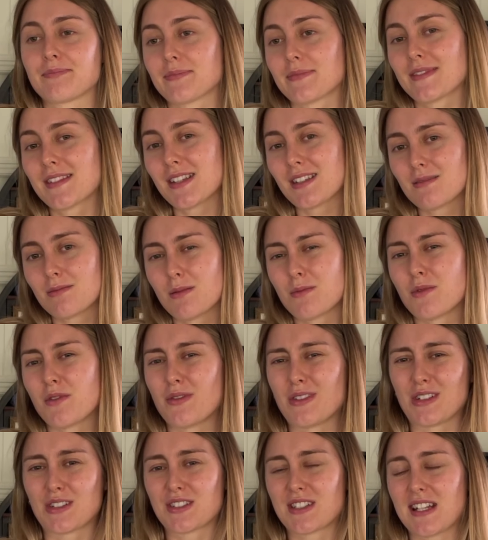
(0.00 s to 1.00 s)
So it's a bit more
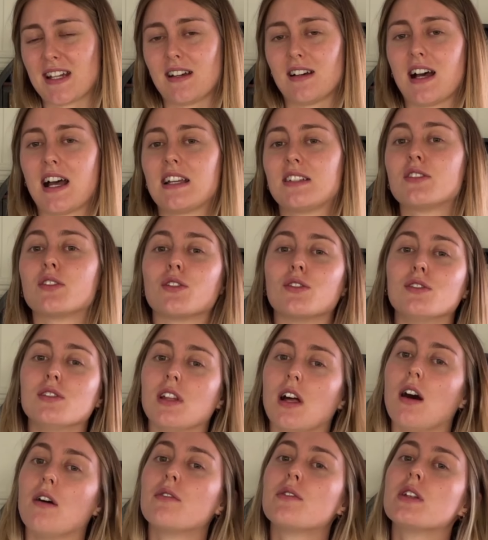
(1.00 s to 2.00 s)
versatile. I do
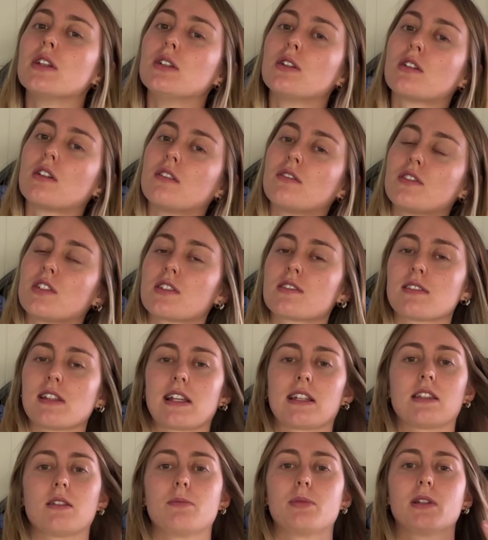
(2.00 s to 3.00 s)
love the look of just
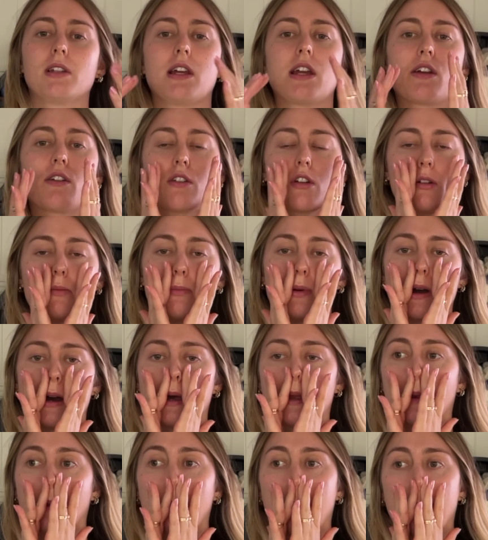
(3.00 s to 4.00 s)
like the bolero, but